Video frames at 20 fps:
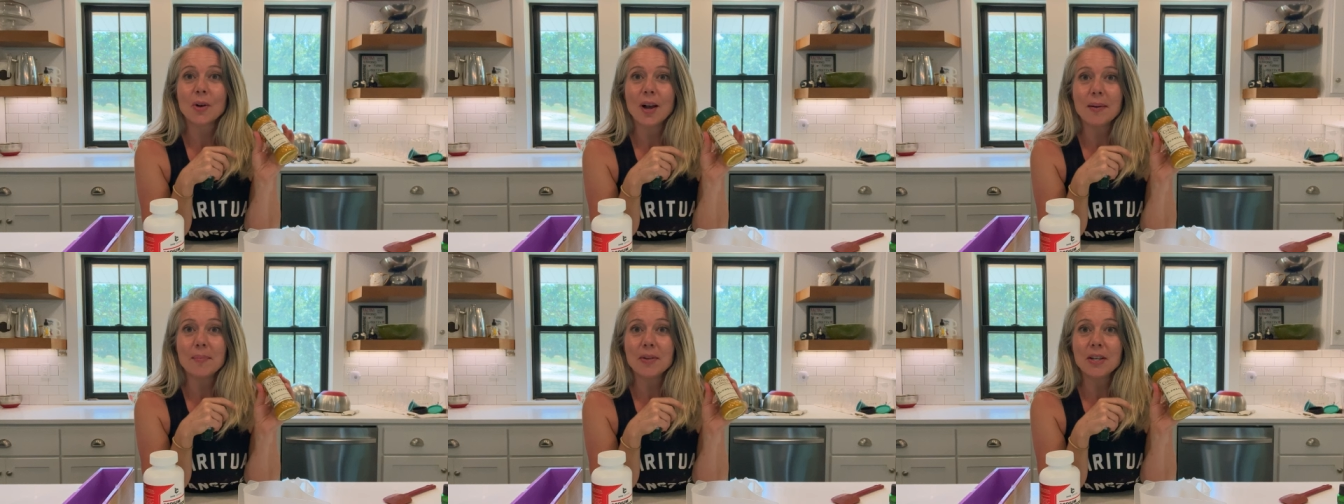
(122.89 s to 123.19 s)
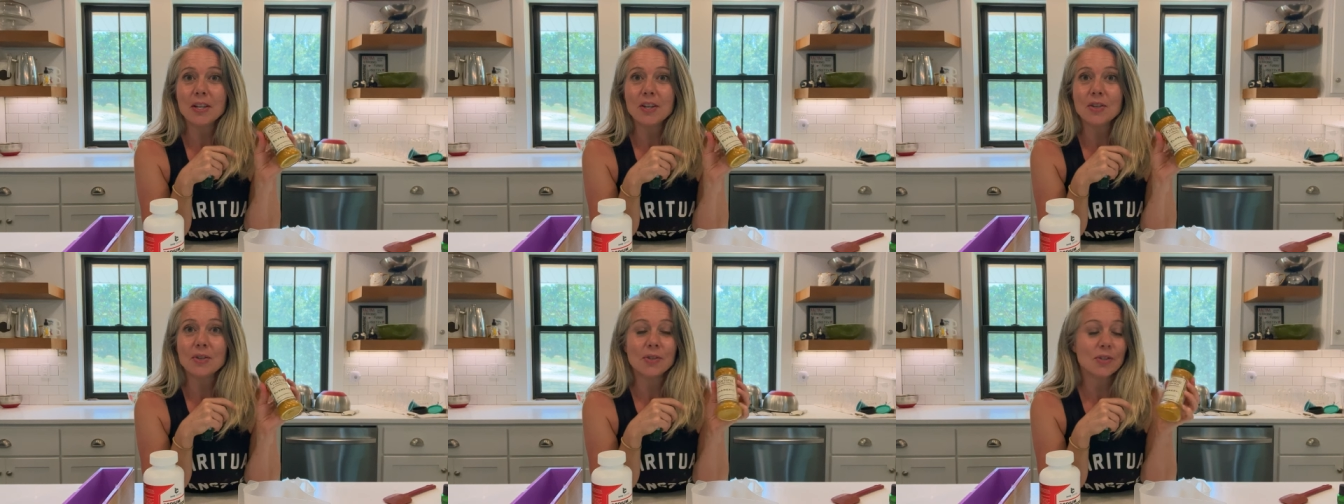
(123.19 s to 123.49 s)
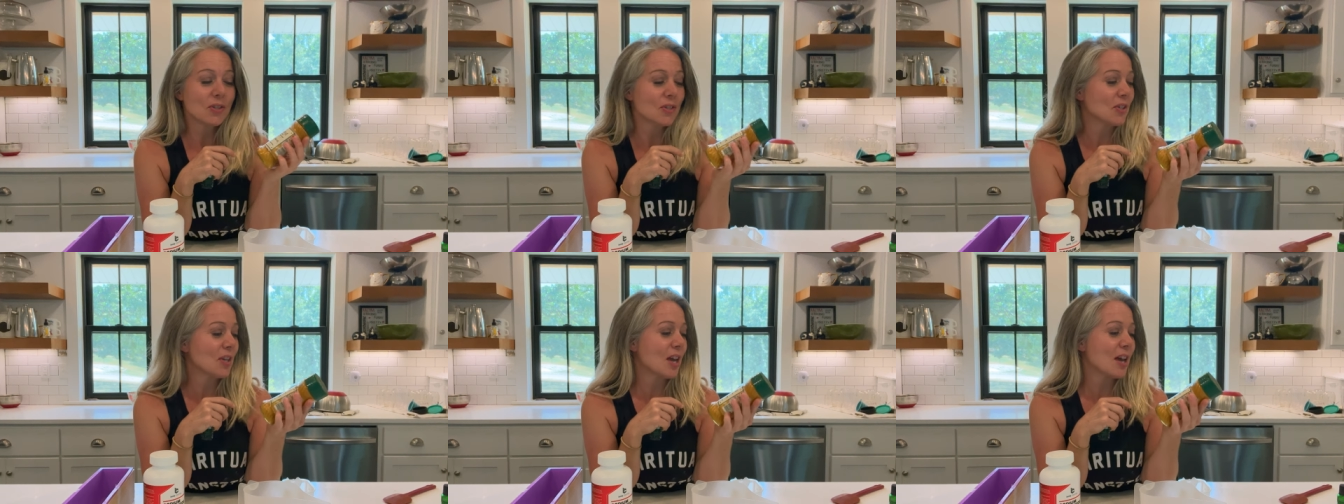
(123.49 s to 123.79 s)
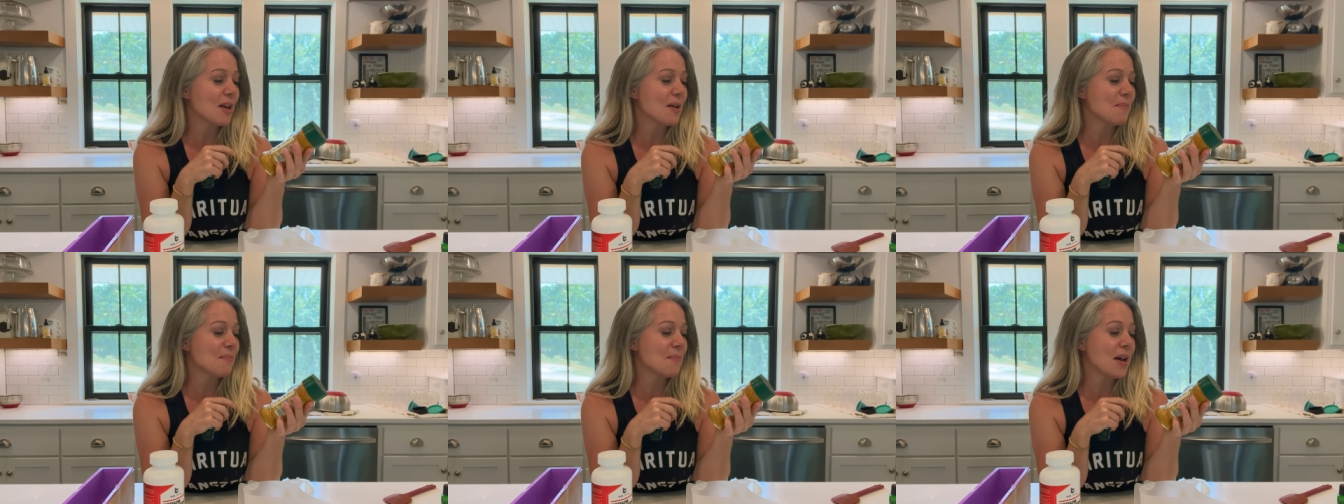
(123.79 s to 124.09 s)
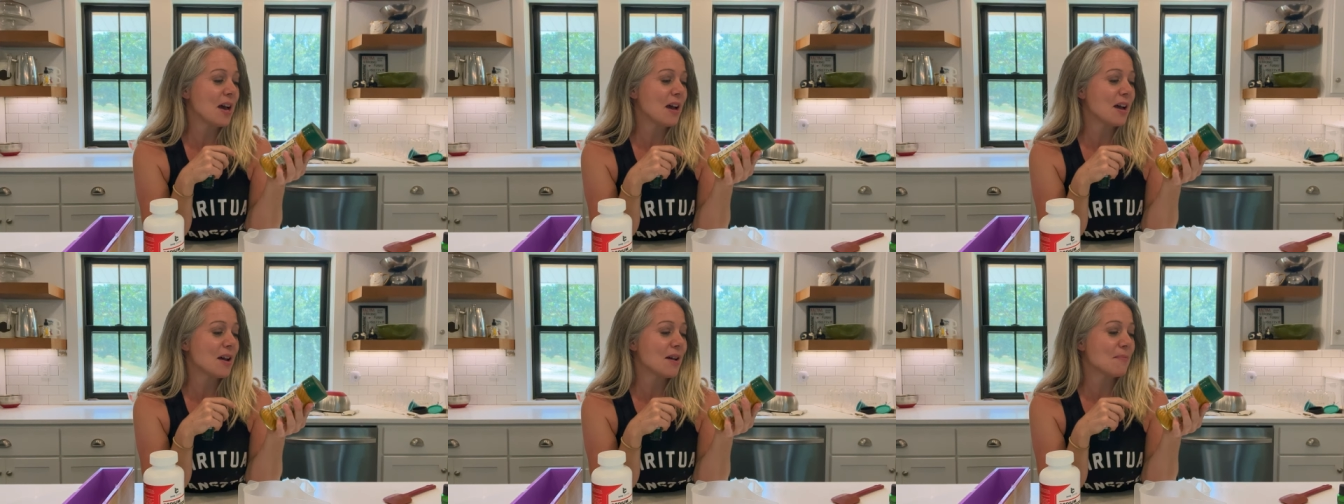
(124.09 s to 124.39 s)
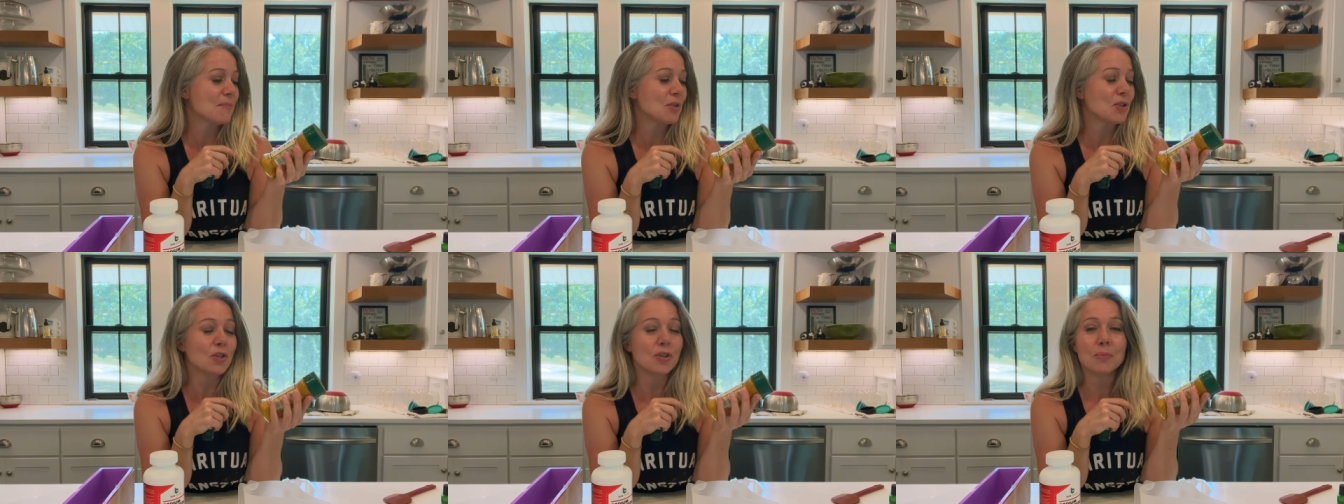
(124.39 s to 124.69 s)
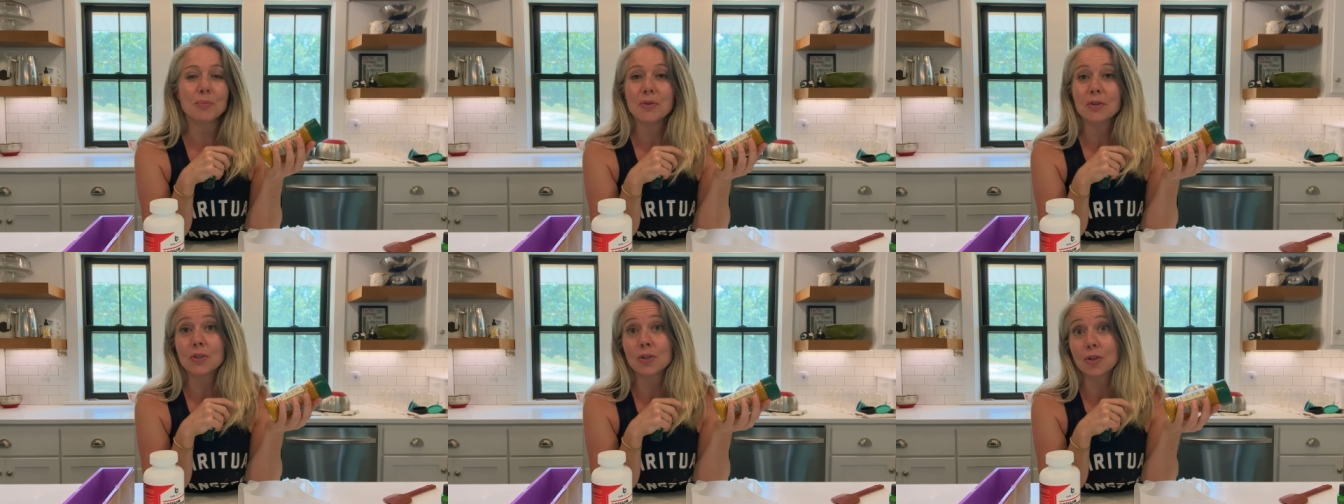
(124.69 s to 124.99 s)
I'm gonna use some um,
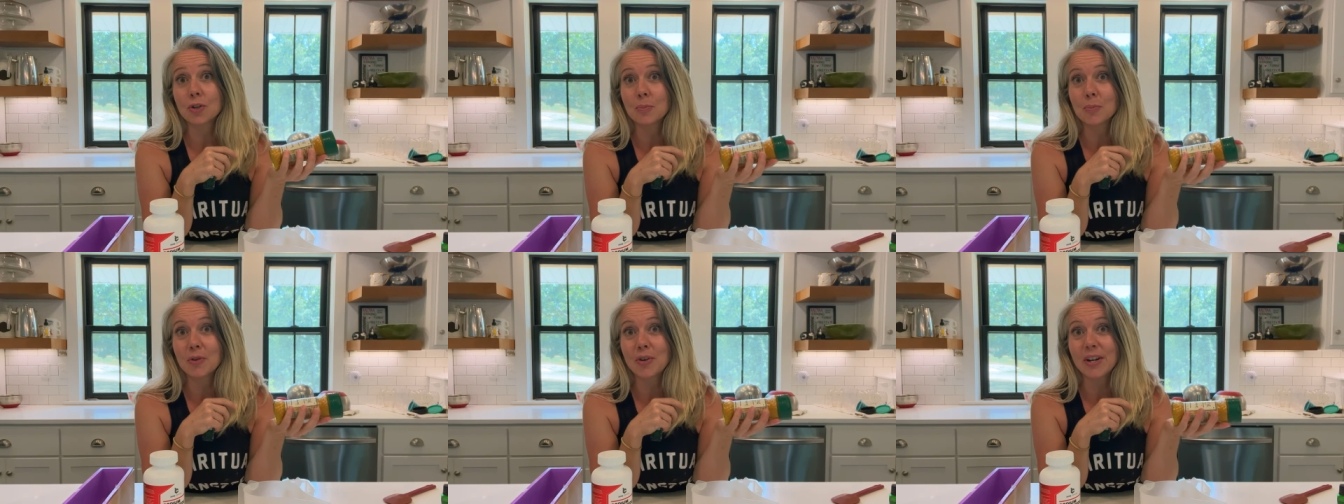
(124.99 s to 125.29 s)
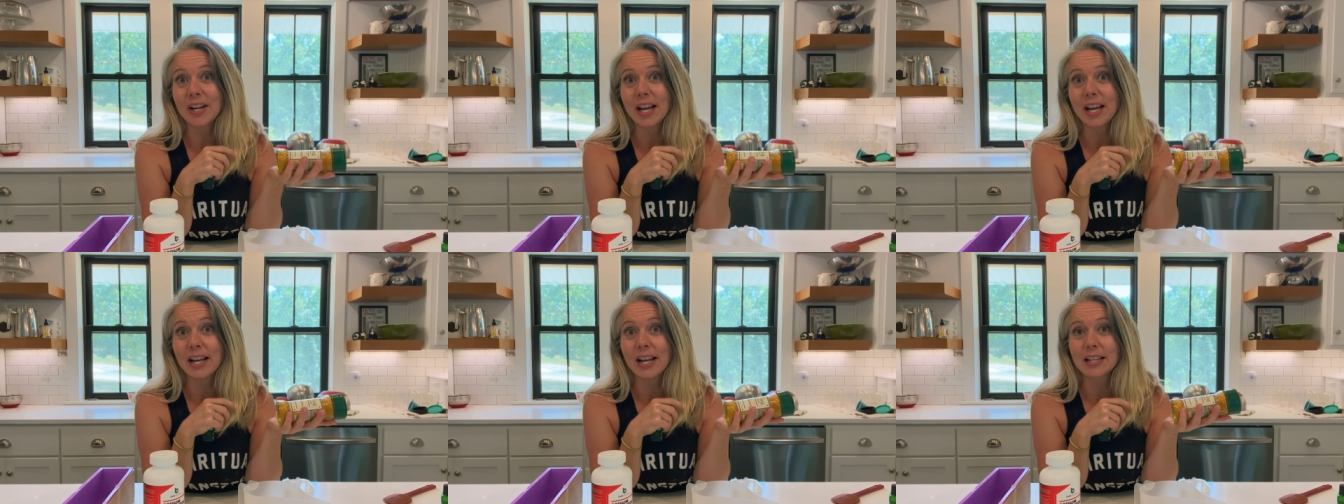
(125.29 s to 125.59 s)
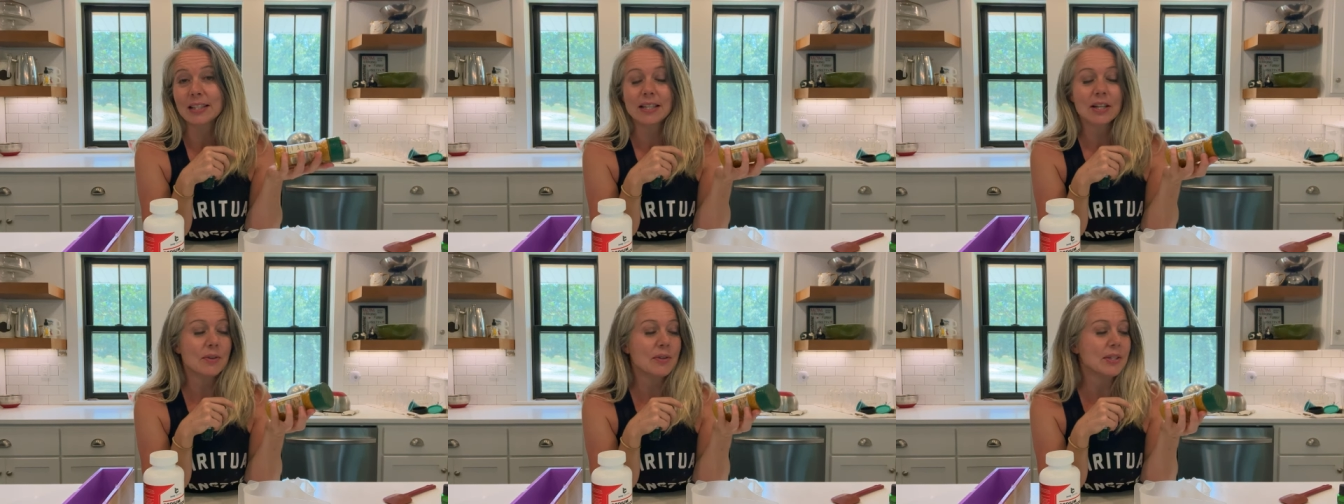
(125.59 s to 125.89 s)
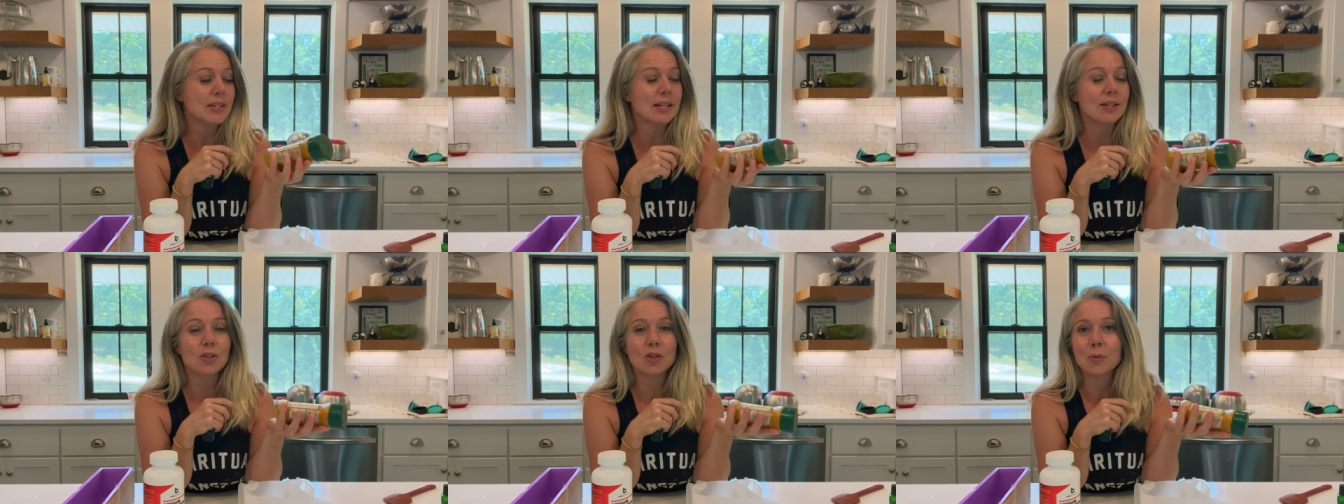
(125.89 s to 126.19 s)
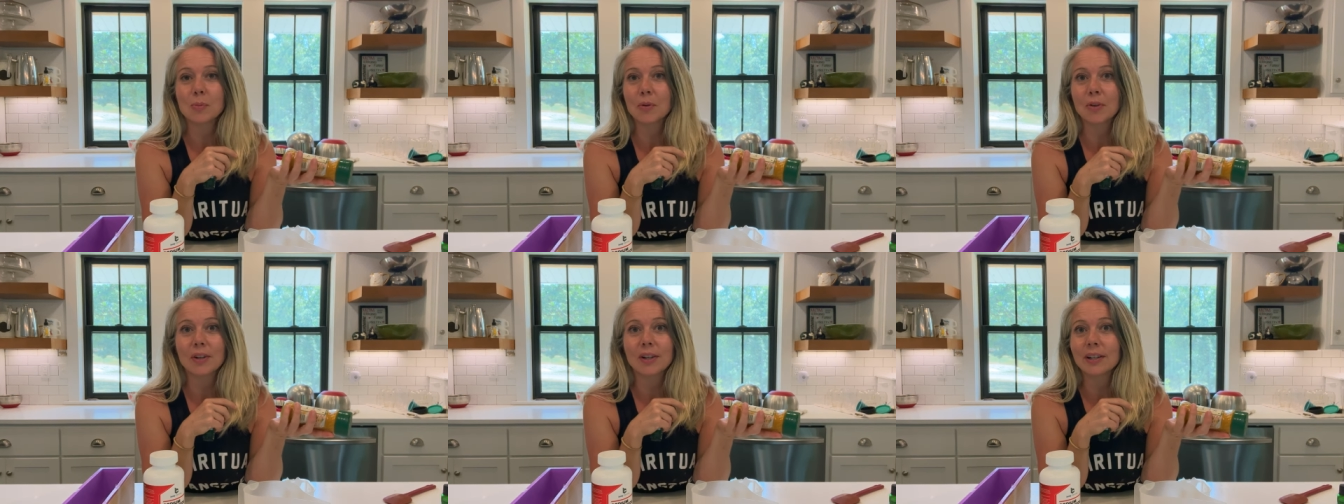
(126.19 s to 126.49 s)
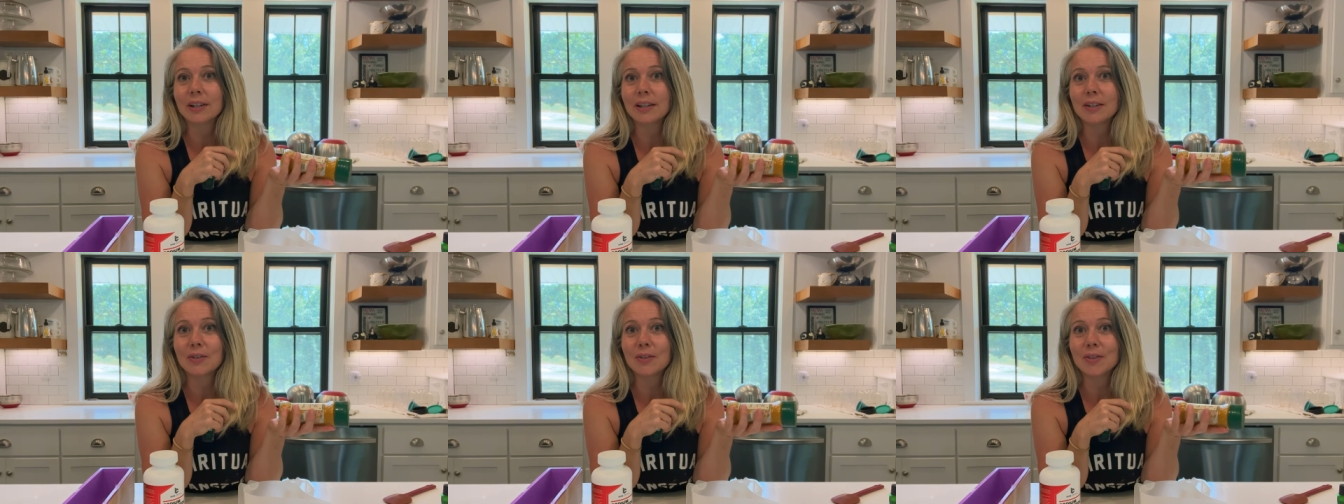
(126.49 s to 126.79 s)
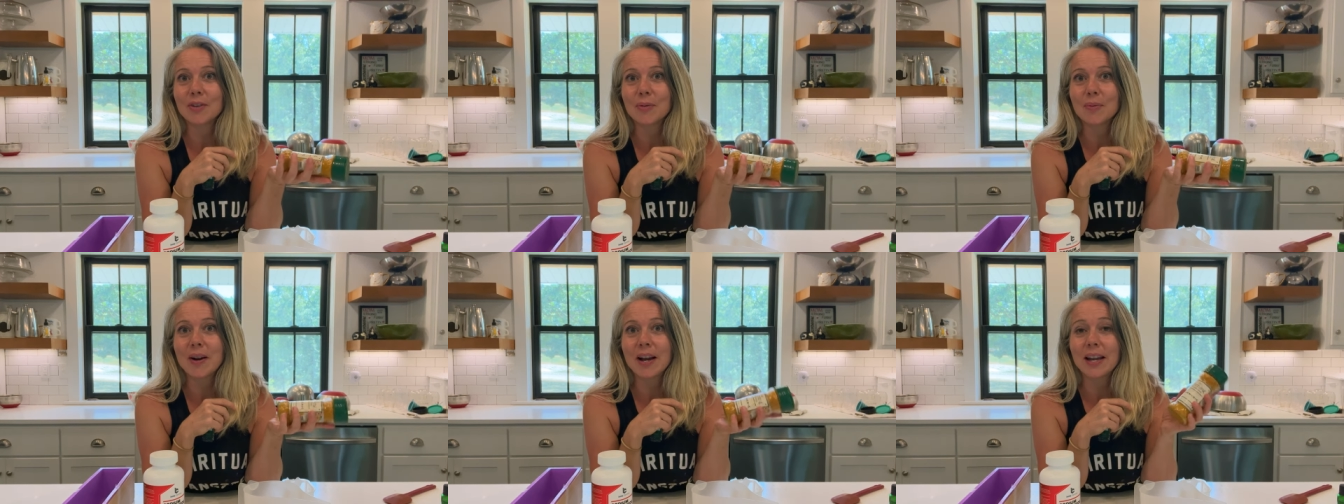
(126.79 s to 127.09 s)
turmeric, I guess I always say turmeric, I don't
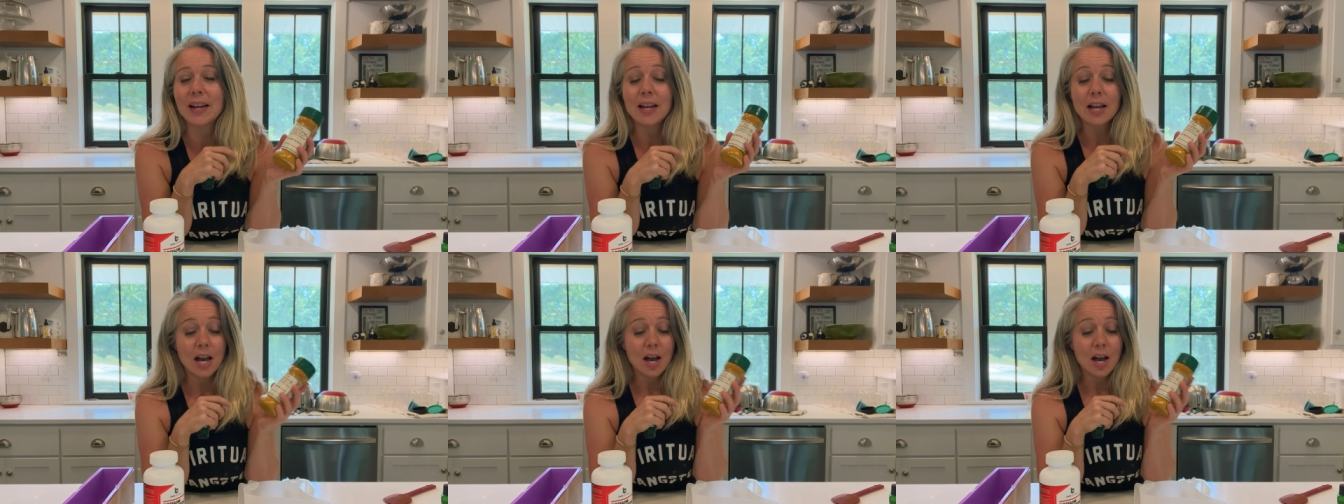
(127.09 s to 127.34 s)
know why,